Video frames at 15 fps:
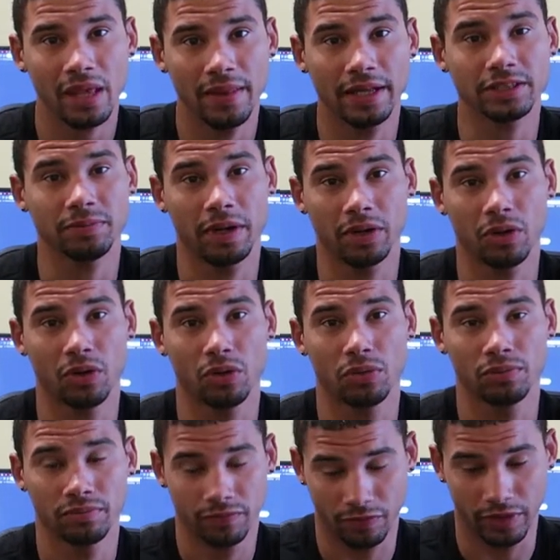That's my
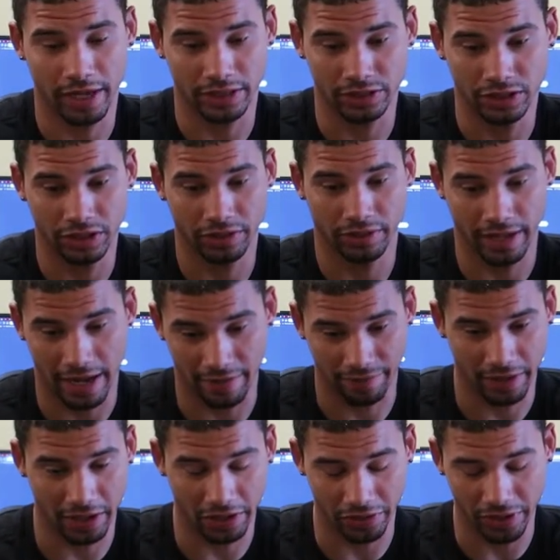goal for next year, to have
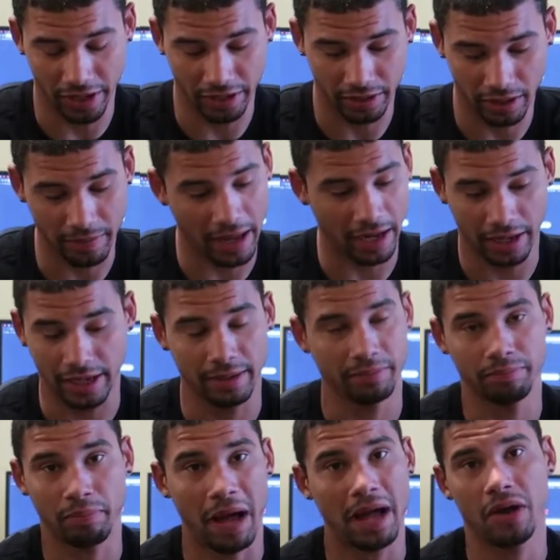that all done. I'm not
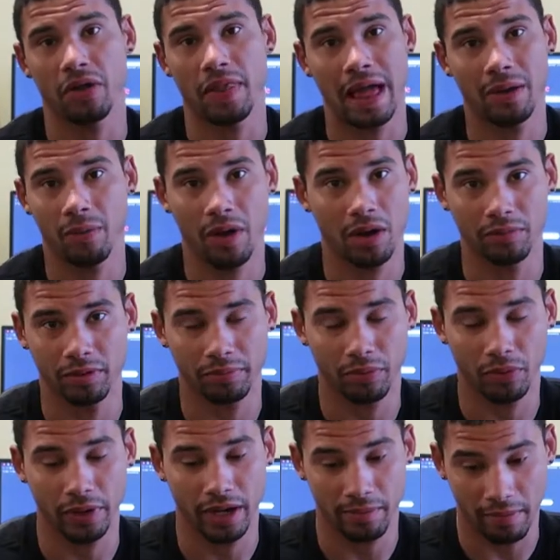gonna buy all that while I'm
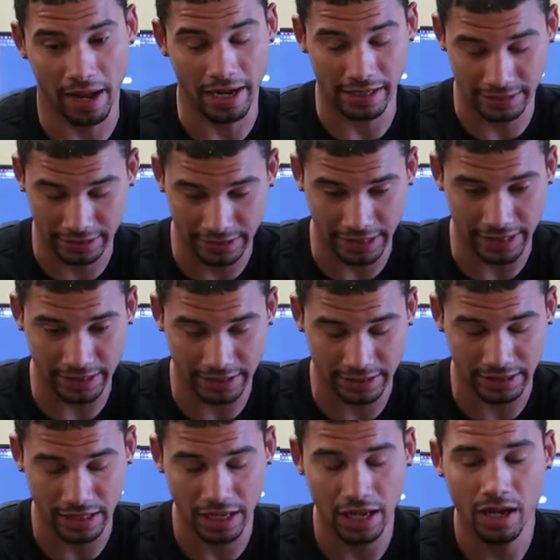deployed. I'm buying the
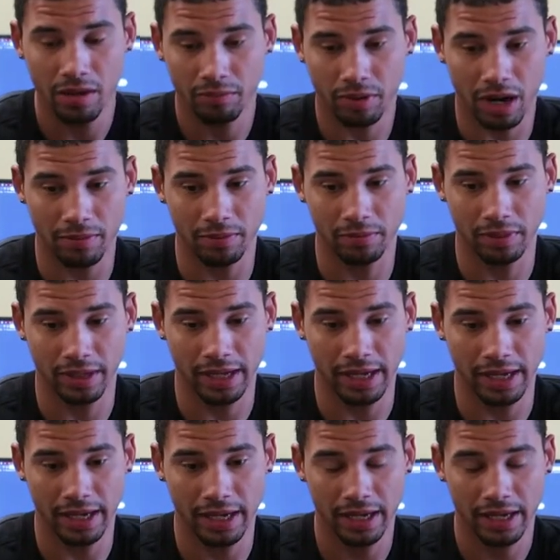seats,
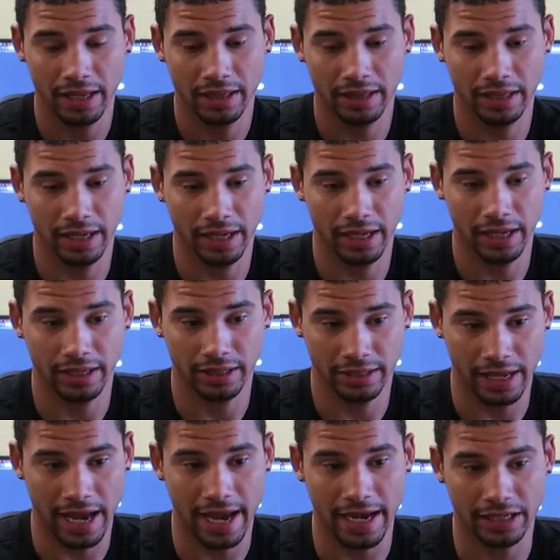probably the
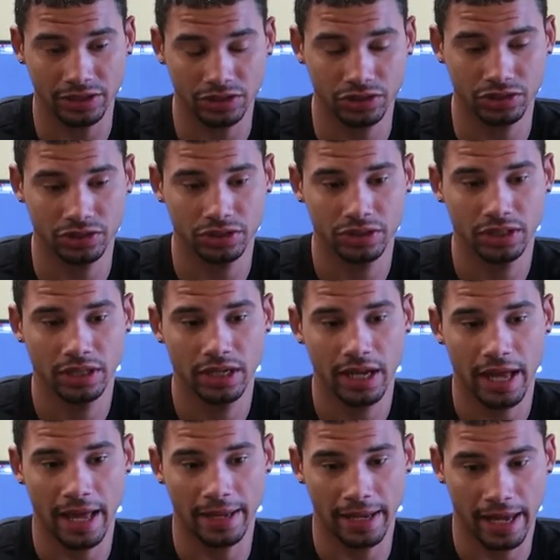dash,
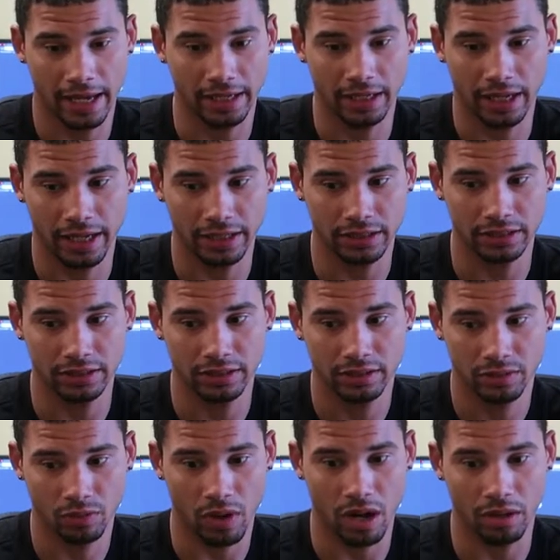and the headlights
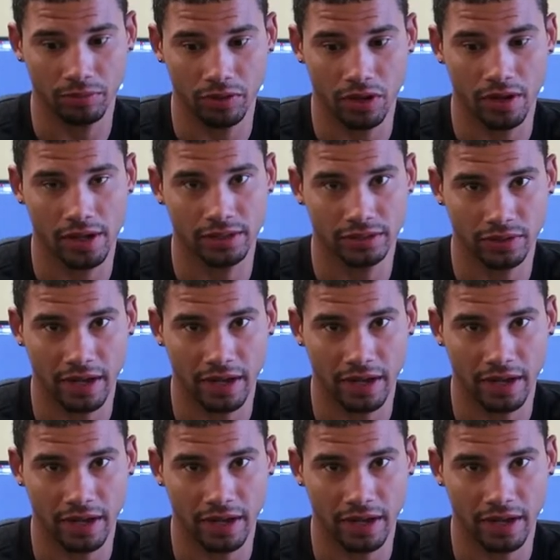while I'm gone.